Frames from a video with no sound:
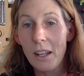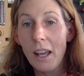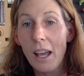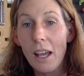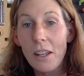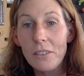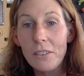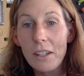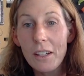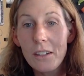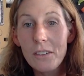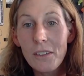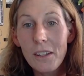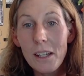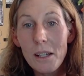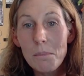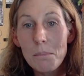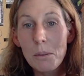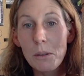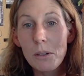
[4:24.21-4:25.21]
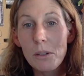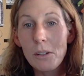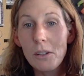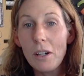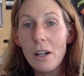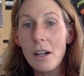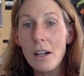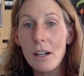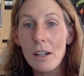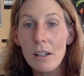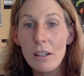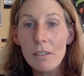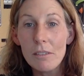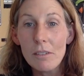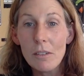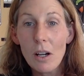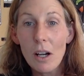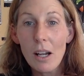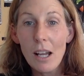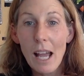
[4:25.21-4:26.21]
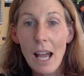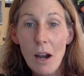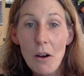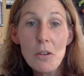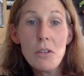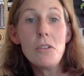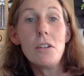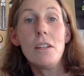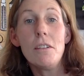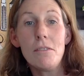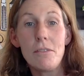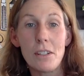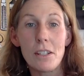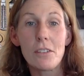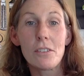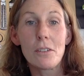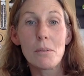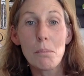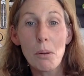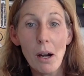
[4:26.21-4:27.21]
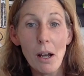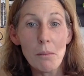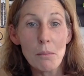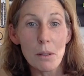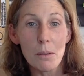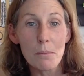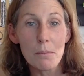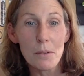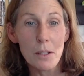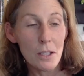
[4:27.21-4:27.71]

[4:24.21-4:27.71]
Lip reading: as an example of how you can fix a problem.